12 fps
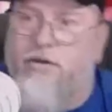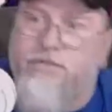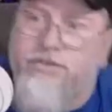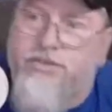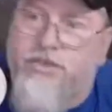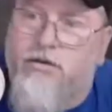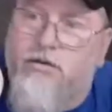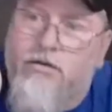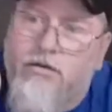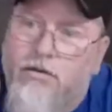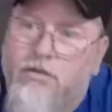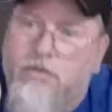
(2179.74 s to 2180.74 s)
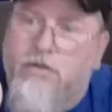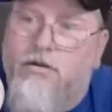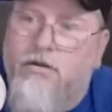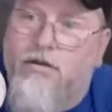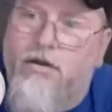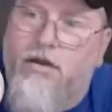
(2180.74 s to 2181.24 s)
a shit.
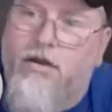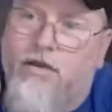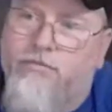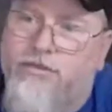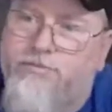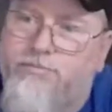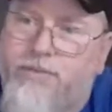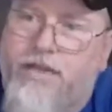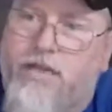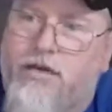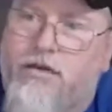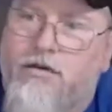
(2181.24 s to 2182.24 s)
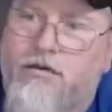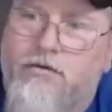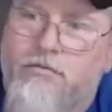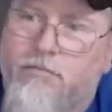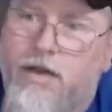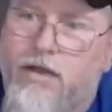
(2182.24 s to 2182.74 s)
I'm just picking
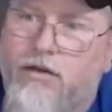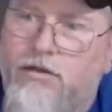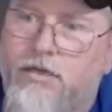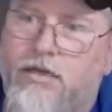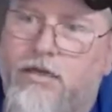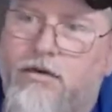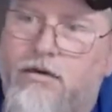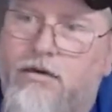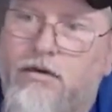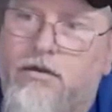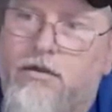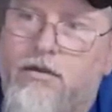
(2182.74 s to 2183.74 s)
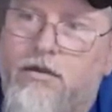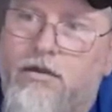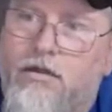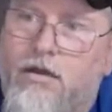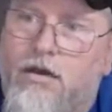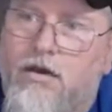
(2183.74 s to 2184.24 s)
by looking.
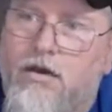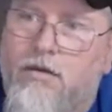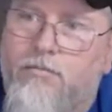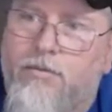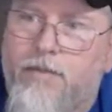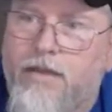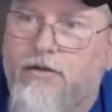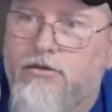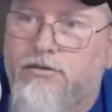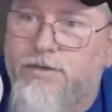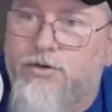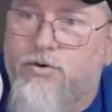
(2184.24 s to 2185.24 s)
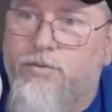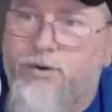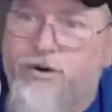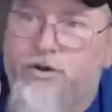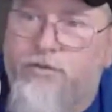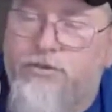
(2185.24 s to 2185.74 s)
But Baylor's been doing
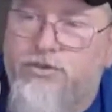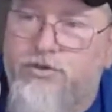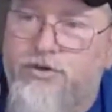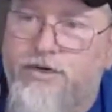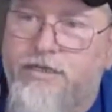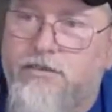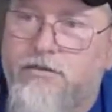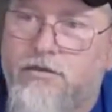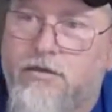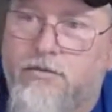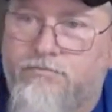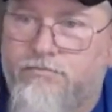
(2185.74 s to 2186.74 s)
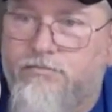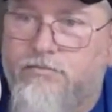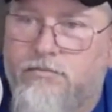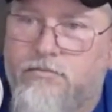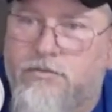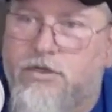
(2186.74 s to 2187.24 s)
pretty good. Missouri's going to
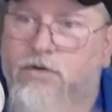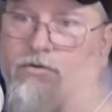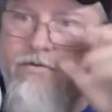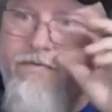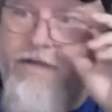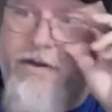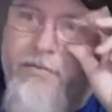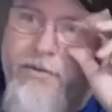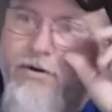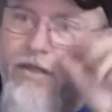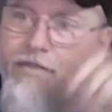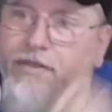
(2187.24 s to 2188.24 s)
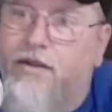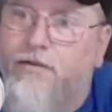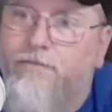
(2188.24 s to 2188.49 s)
toast Vanderbilt, I think.